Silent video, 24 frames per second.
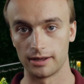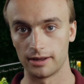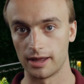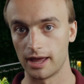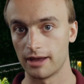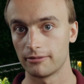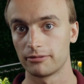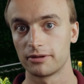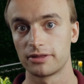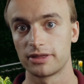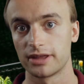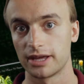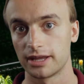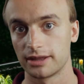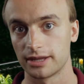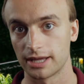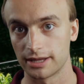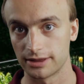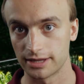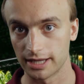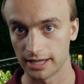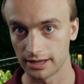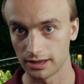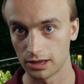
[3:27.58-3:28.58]
everything
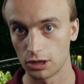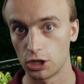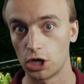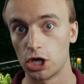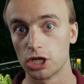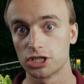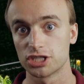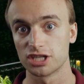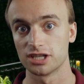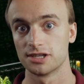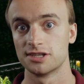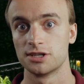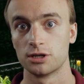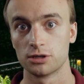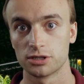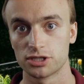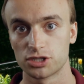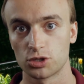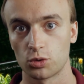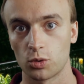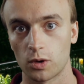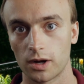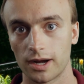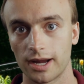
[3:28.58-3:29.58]
that then launches your
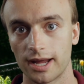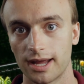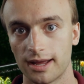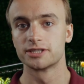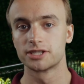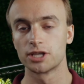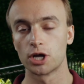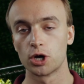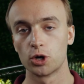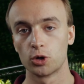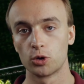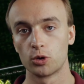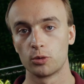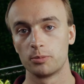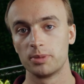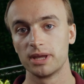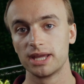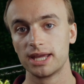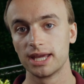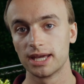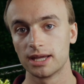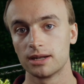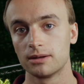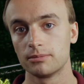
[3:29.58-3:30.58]
story? So
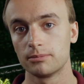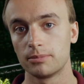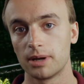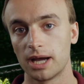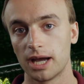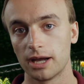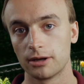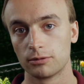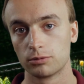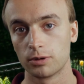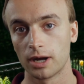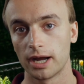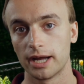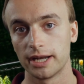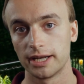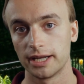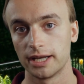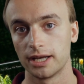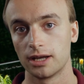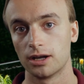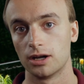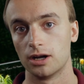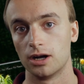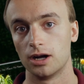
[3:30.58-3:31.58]
begin by
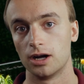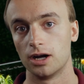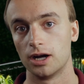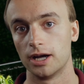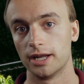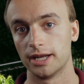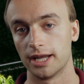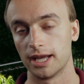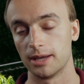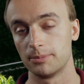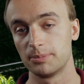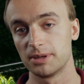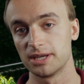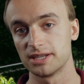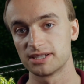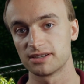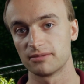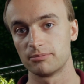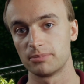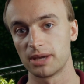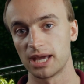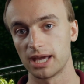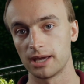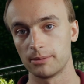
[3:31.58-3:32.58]
writing on a piece
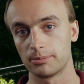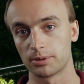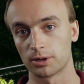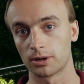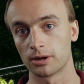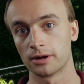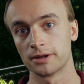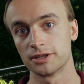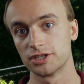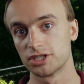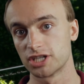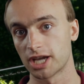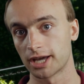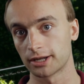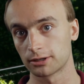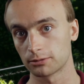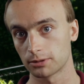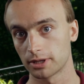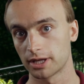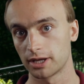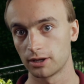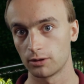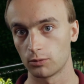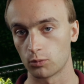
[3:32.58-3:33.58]
of paper
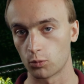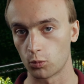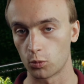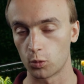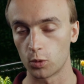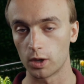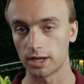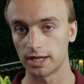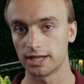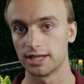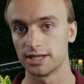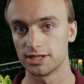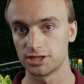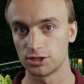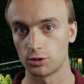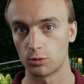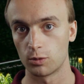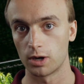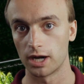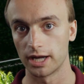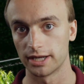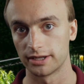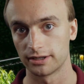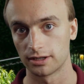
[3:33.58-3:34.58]
generally what it is you
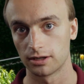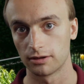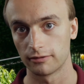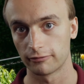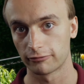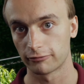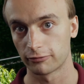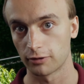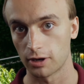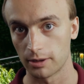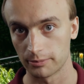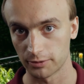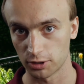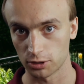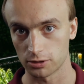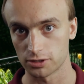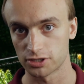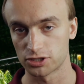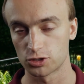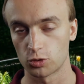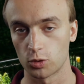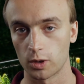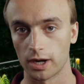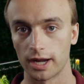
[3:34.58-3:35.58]
want from your
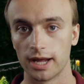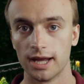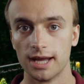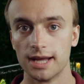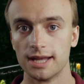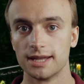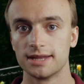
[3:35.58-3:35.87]
story.